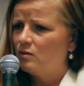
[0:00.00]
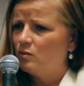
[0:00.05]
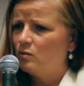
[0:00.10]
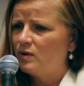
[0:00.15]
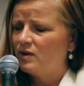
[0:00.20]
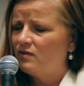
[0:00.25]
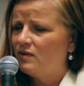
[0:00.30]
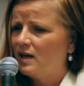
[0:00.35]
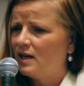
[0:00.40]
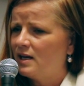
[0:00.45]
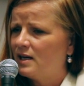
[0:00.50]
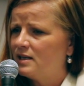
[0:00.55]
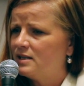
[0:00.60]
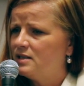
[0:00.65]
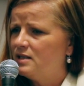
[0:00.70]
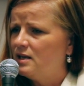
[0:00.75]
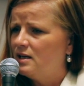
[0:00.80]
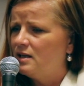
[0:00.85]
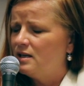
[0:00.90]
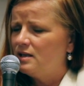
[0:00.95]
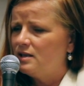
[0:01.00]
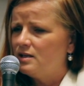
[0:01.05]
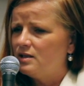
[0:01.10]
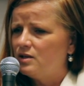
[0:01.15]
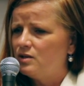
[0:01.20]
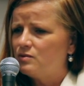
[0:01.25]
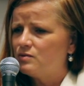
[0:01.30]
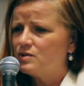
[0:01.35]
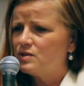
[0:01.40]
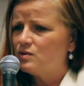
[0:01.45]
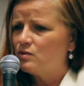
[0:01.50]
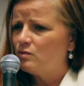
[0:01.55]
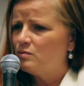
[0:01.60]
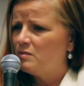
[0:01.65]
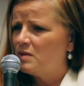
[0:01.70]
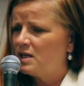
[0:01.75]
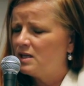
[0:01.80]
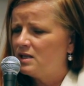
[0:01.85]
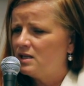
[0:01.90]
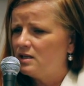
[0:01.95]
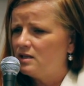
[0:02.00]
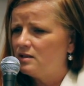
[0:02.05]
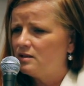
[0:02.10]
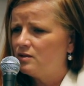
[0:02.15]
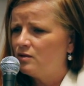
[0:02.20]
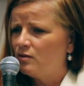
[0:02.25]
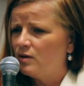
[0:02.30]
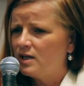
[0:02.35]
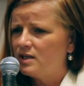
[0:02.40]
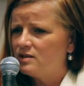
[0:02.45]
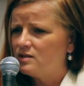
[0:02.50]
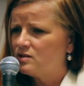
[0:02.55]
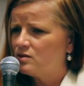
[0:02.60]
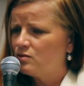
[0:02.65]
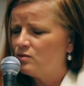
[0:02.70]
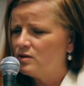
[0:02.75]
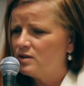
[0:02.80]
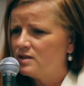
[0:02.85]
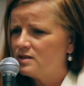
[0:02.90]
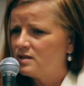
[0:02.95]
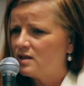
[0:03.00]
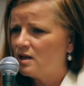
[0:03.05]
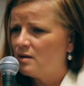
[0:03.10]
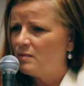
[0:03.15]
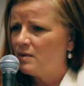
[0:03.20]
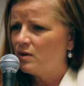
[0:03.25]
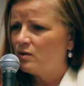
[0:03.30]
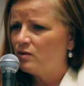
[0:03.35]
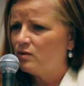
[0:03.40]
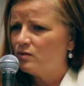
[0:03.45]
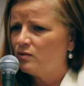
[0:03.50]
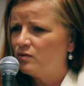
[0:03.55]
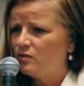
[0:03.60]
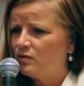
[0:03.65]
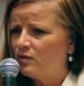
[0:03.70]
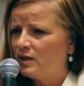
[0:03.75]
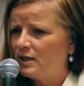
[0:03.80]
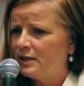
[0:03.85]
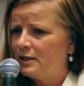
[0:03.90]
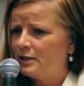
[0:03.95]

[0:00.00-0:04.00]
We've had, so many great stories come out of